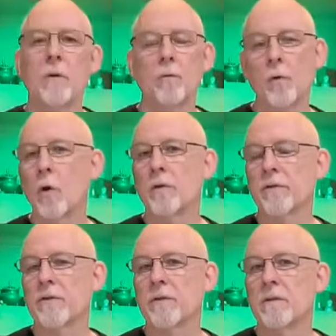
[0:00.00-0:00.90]

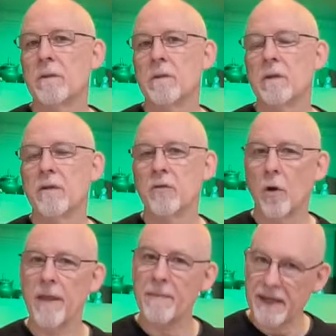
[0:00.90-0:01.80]
rolls.
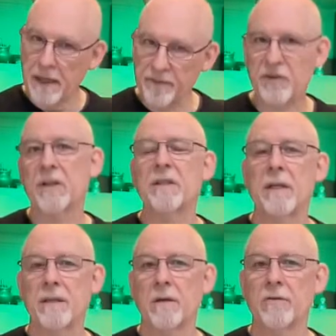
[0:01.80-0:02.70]
So they become
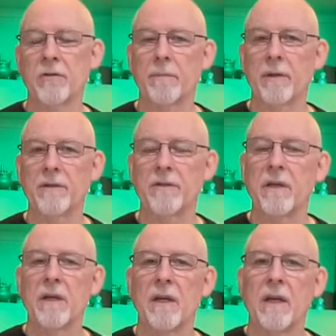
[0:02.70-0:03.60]
16th note triplets.
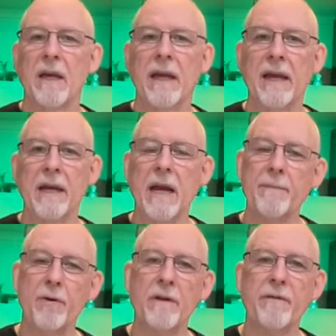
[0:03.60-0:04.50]
And I
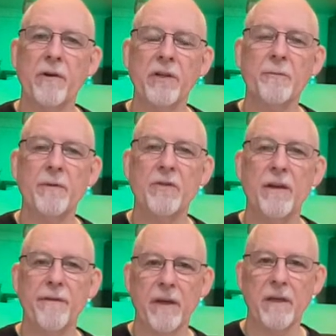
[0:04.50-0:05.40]
put a very
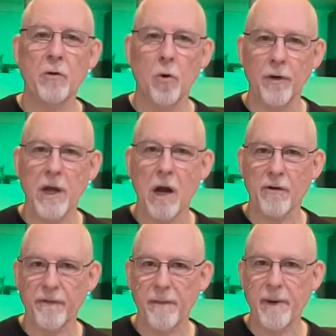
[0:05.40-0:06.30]
specific
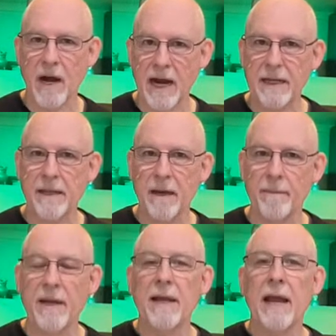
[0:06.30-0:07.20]
choreography behind
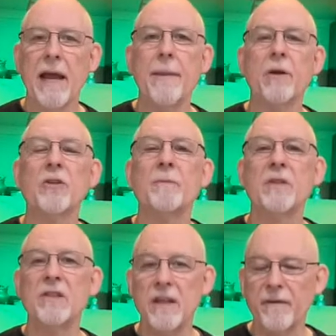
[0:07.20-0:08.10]
them. And they're
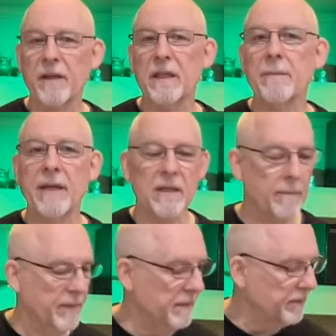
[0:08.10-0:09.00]
specifically meant to
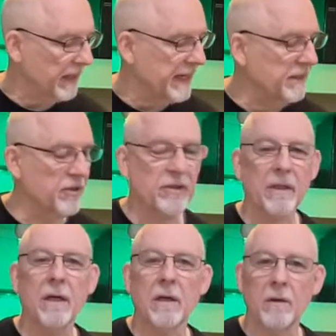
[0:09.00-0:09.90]
be played
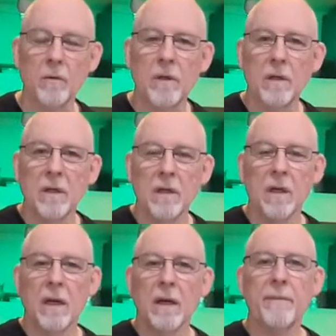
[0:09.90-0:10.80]
slow,
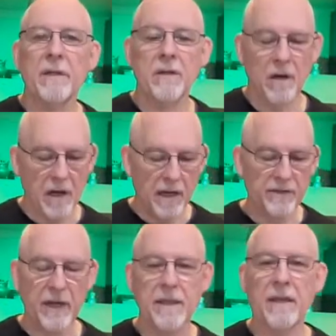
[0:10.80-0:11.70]

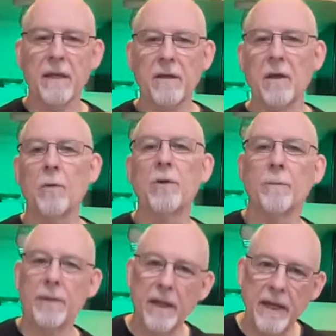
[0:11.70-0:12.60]
because I think, when you're
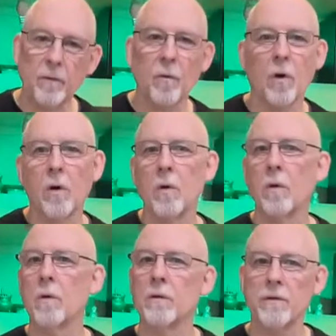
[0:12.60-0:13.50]
playing
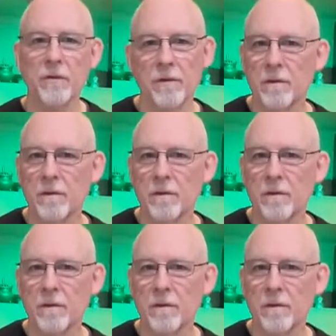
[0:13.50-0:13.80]
rolls,